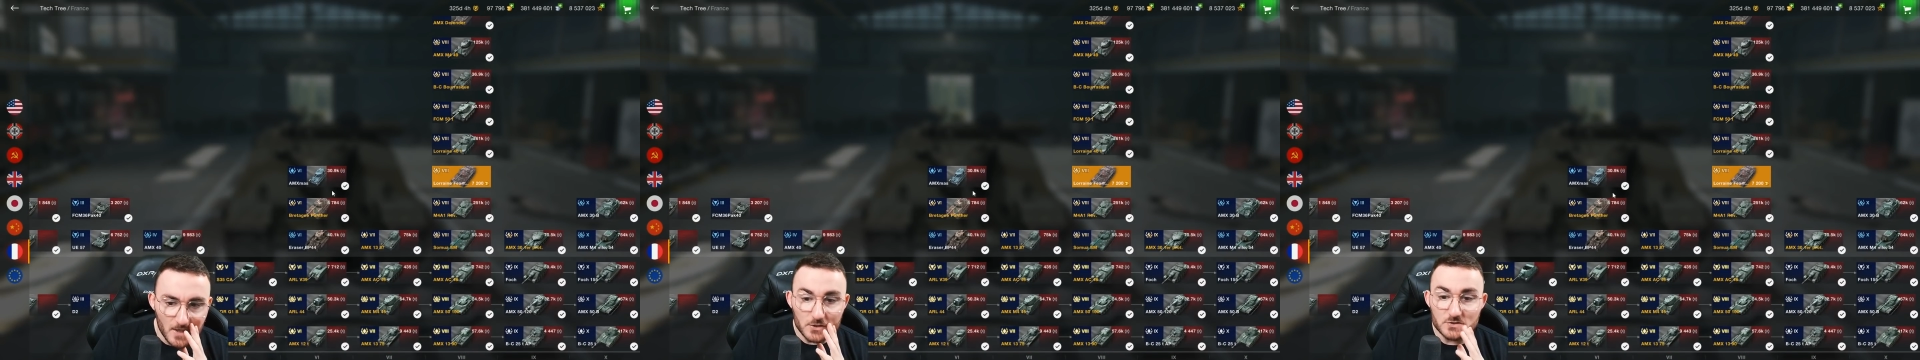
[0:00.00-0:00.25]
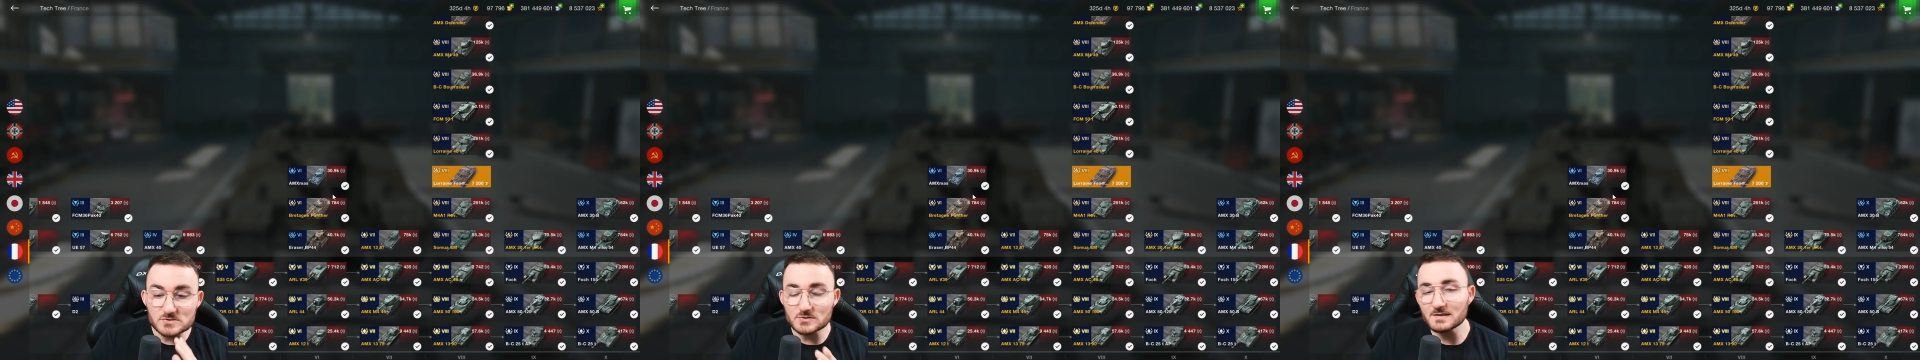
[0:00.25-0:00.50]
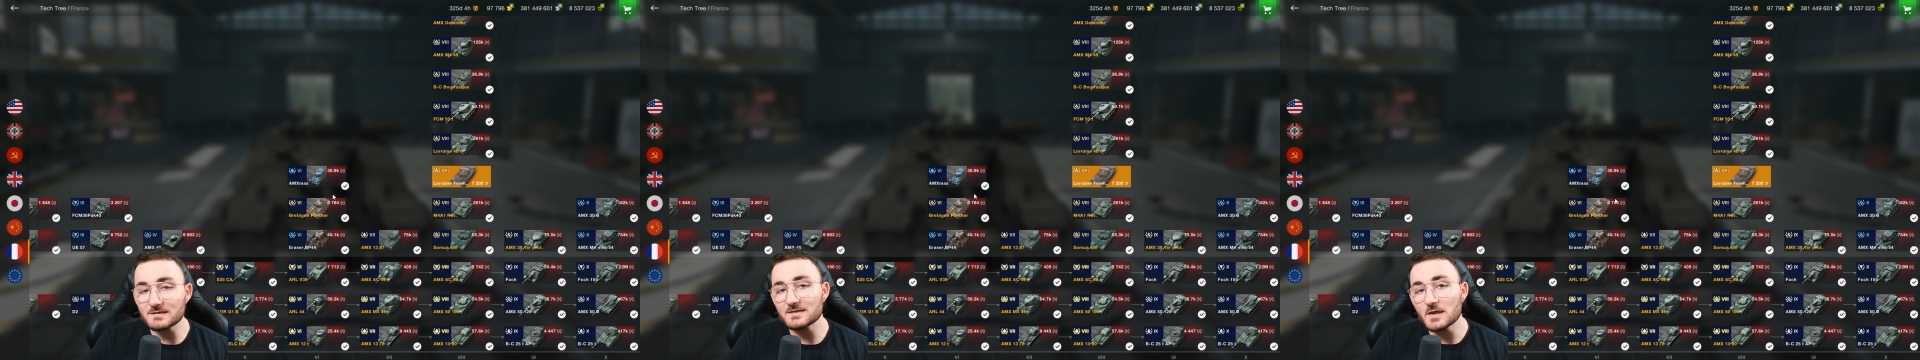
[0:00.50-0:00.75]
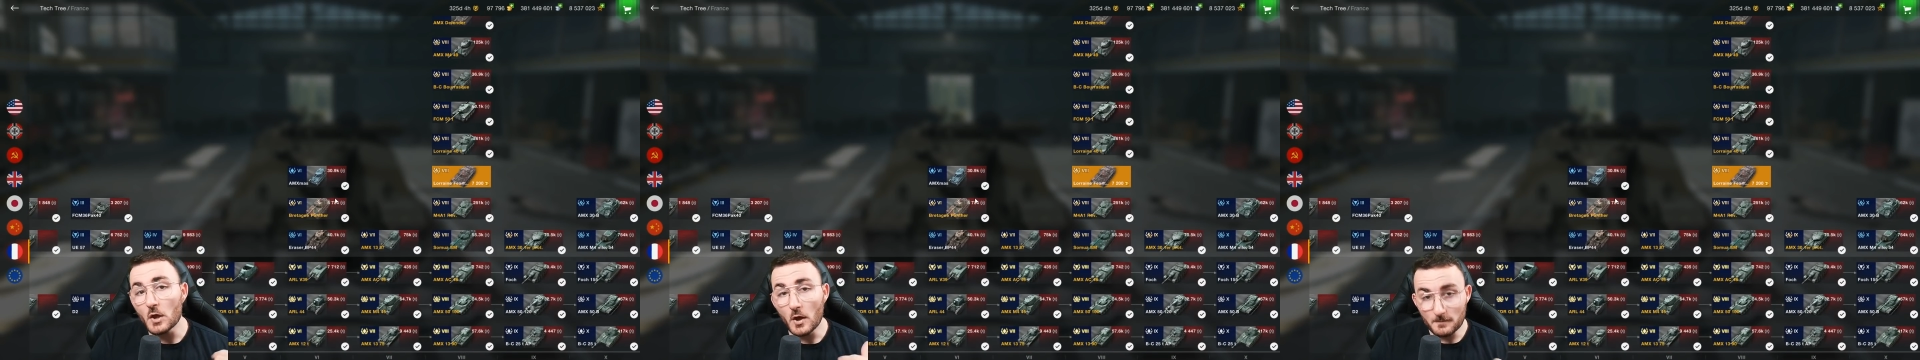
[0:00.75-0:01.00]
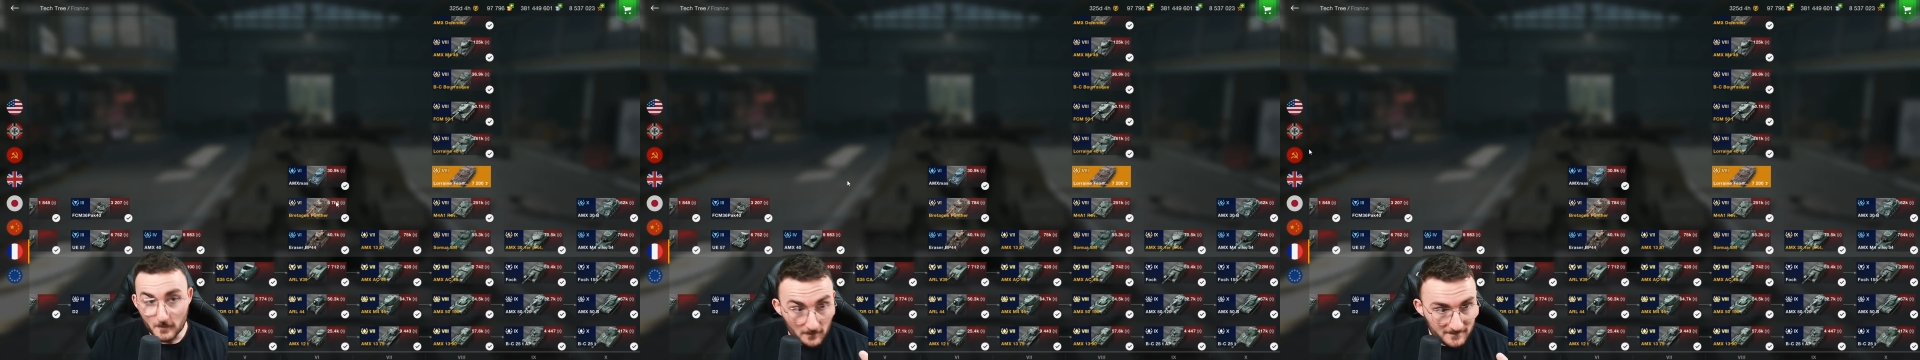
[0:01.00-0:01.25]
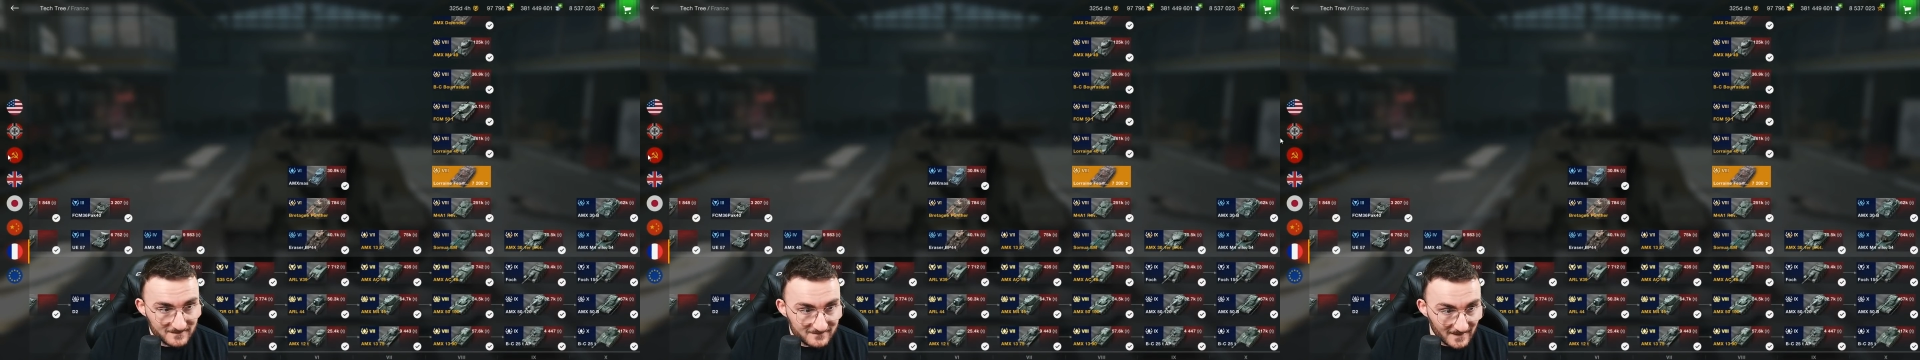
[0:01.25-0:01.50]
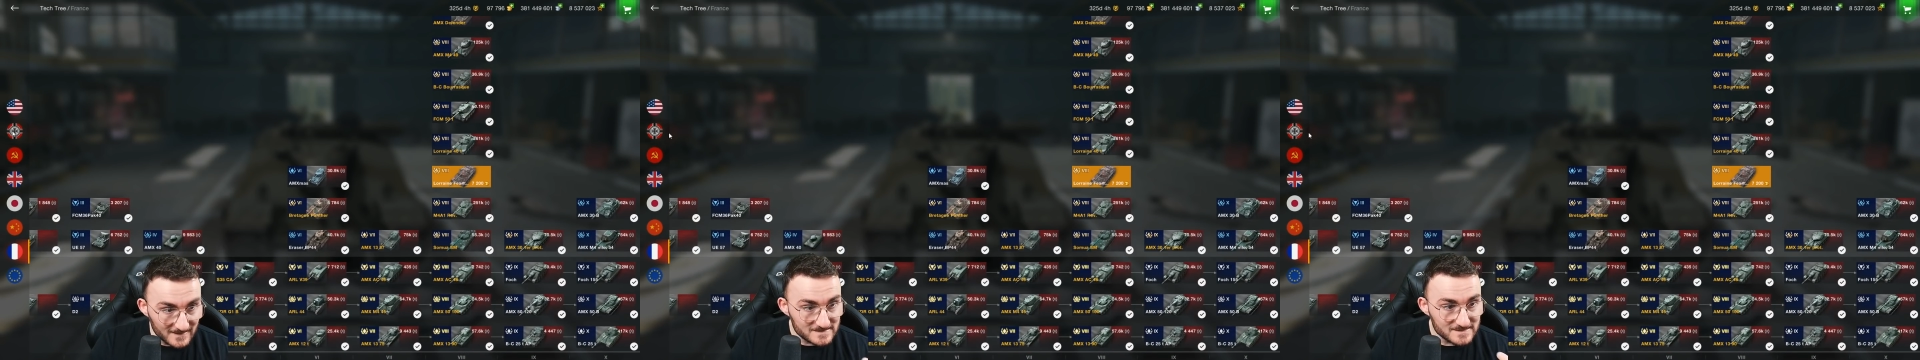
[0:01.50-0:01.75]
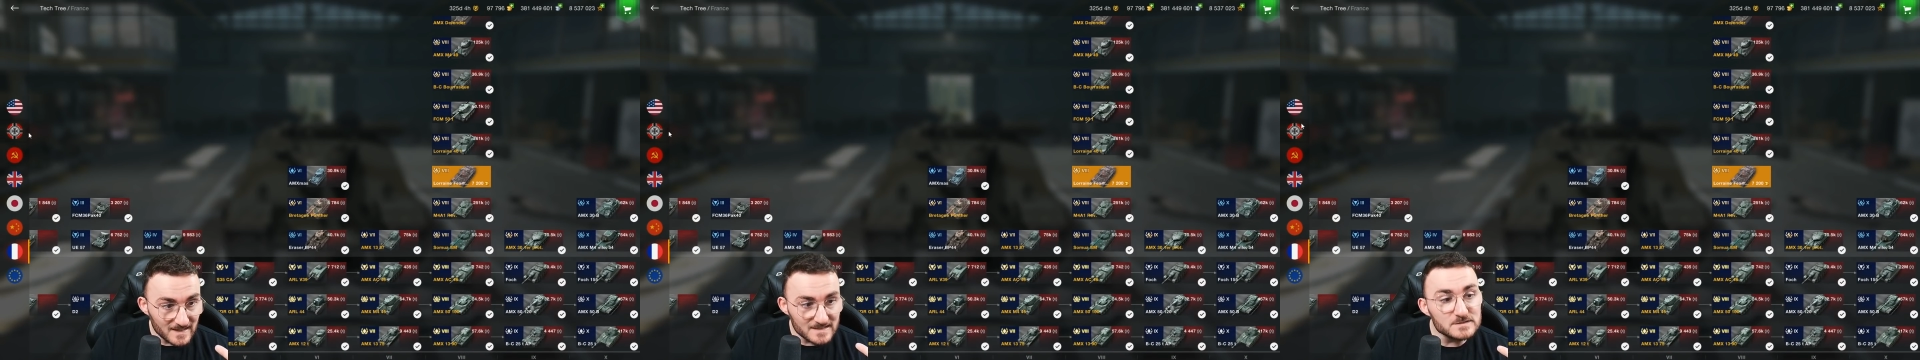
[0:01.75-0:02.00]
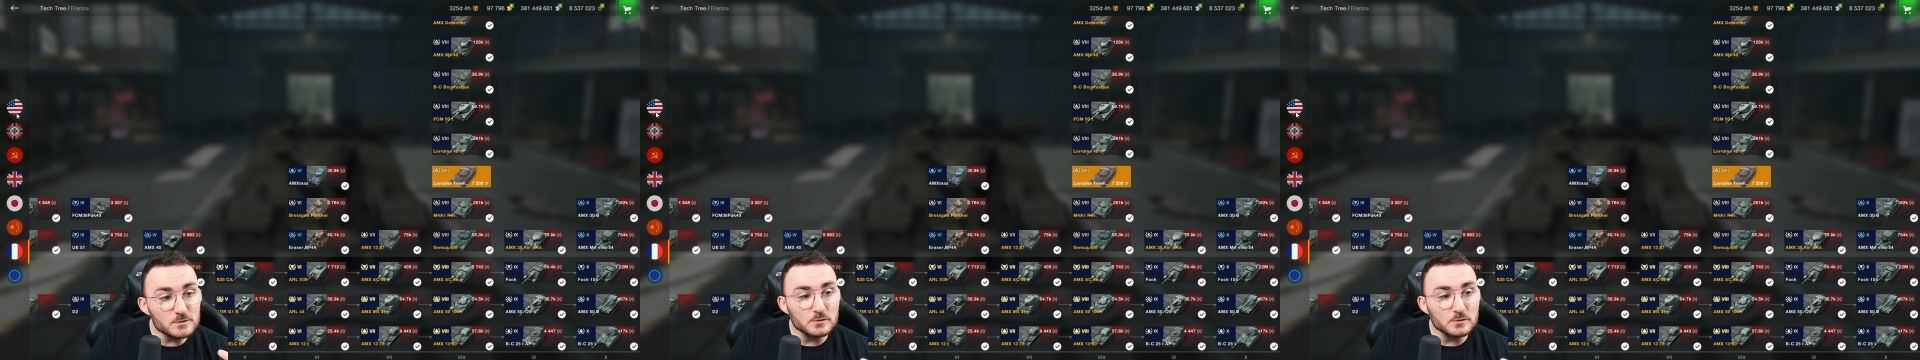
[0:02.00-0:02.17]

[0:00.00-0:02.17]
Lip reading: concerning the upcoming tanks. As you all